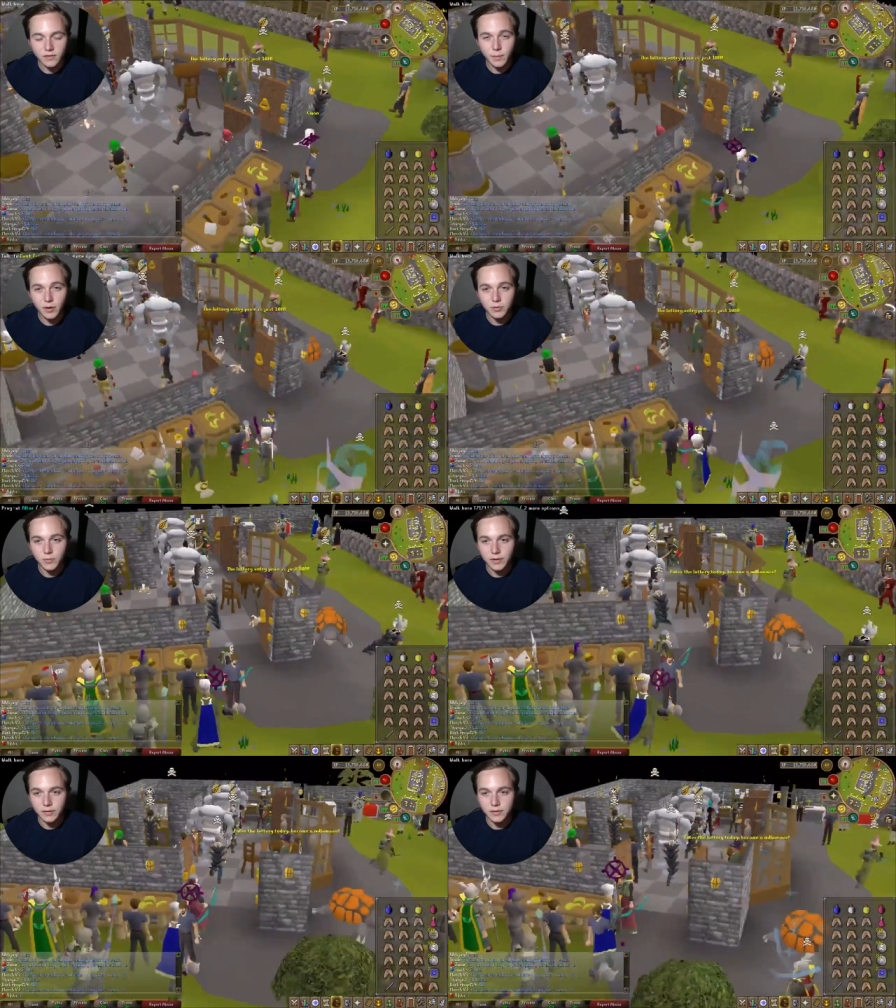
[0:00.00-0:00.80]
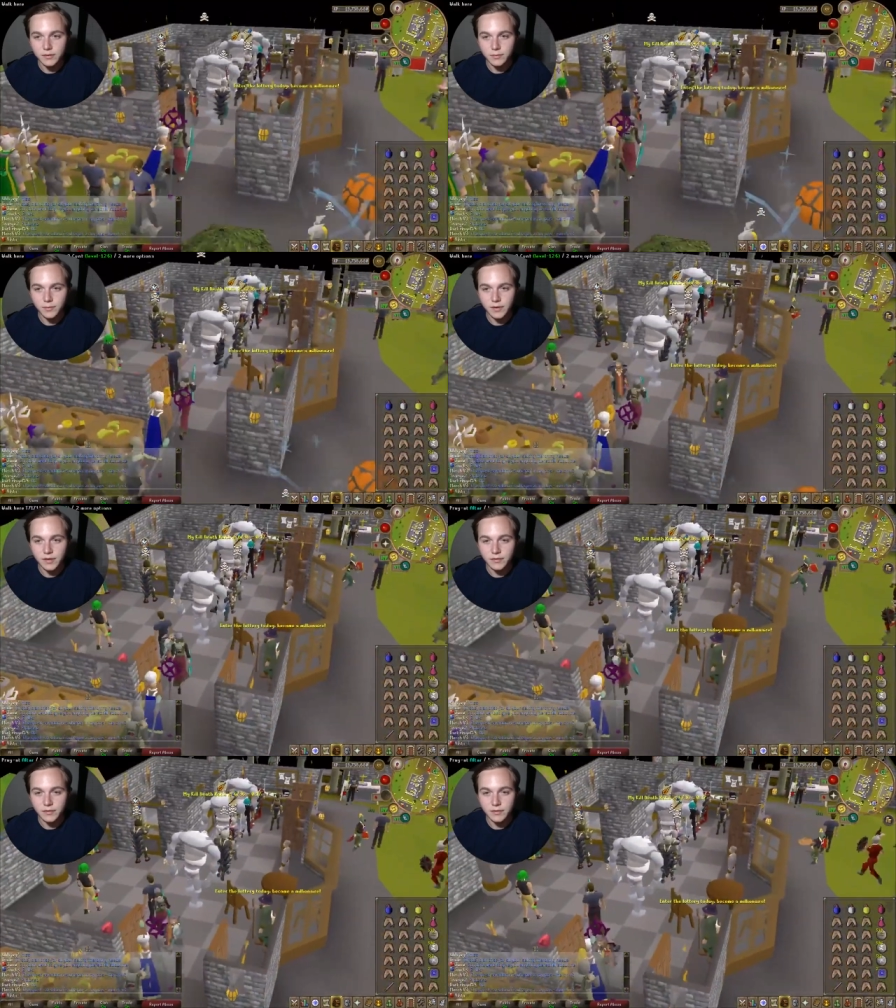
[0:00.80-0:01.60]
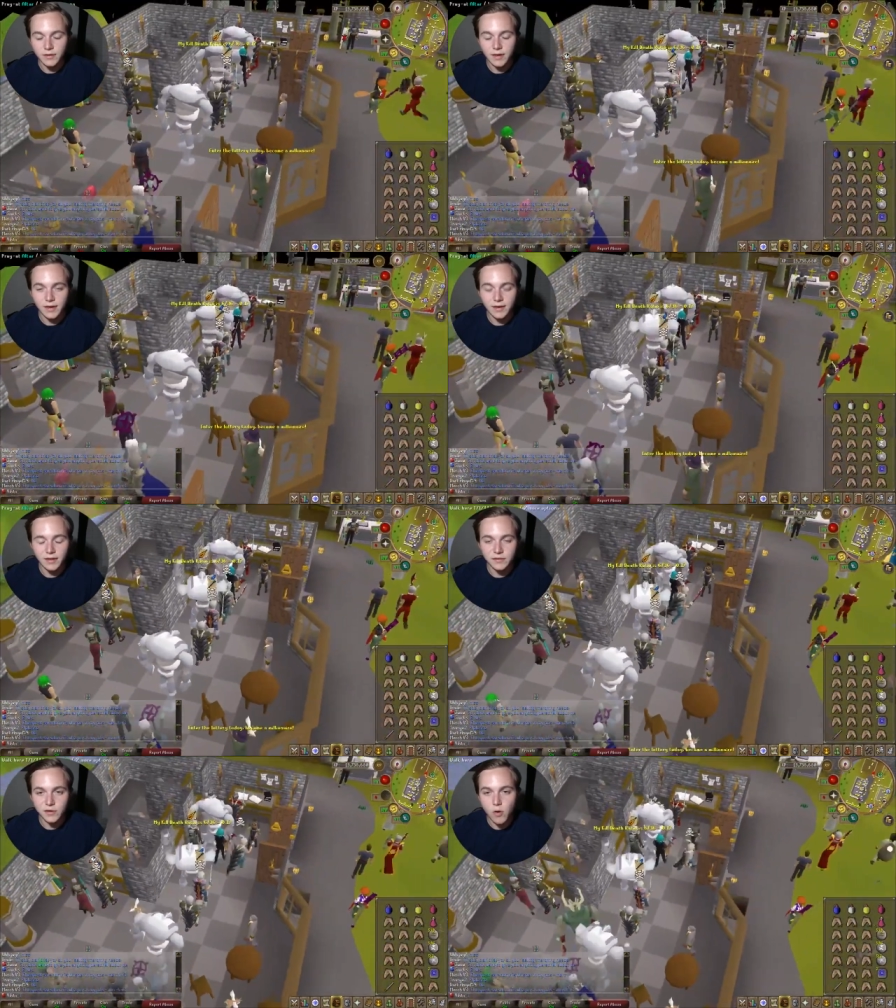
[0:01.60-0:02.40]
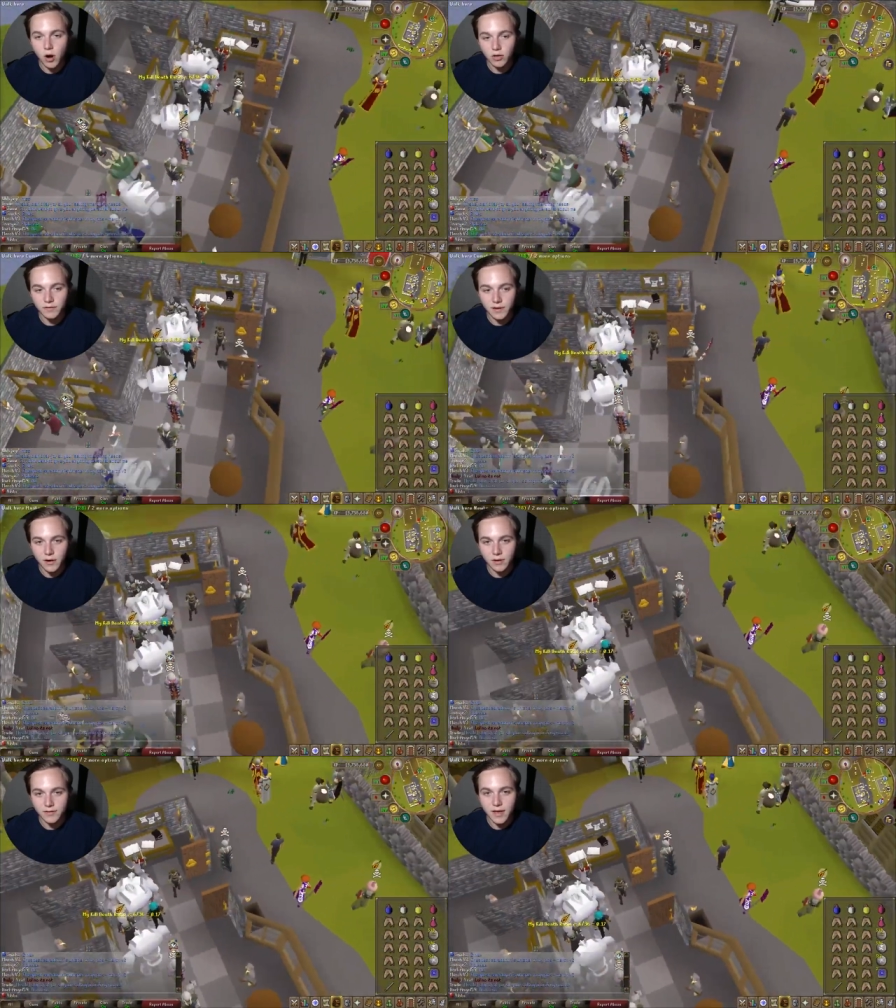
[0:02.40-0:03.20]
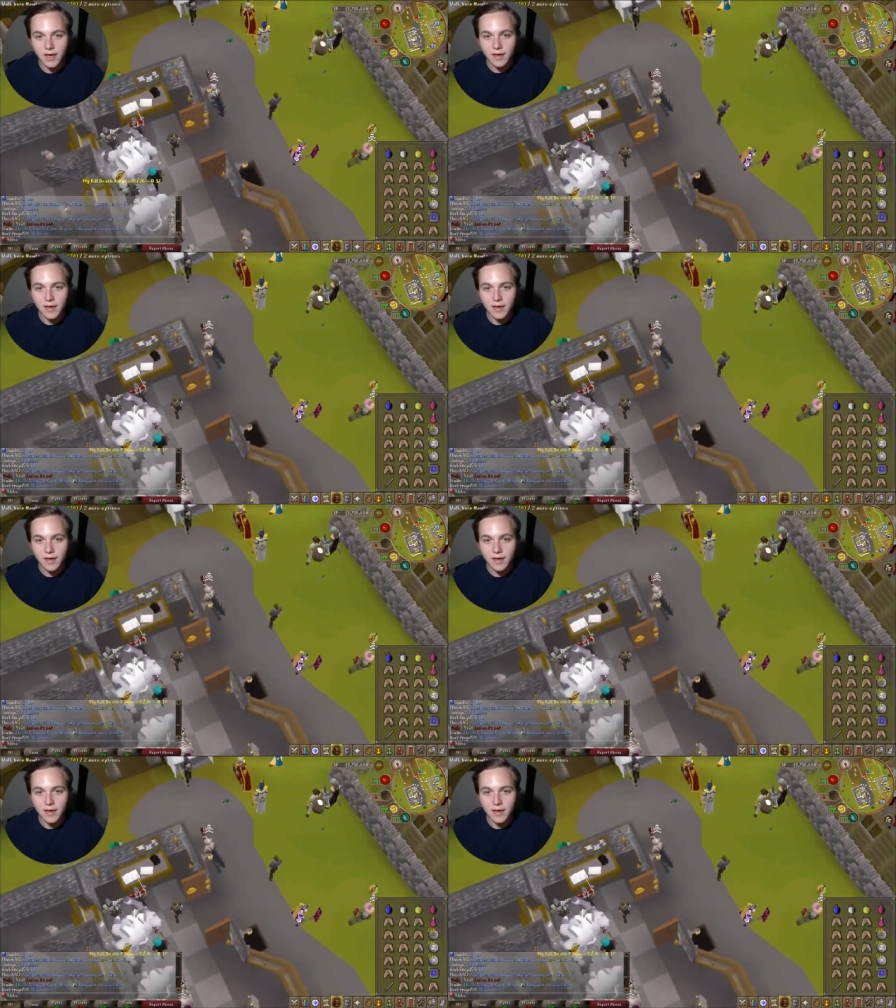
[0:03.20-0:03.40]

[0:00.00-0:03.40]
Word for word: to be able to win because it hits so hard on Dharok's.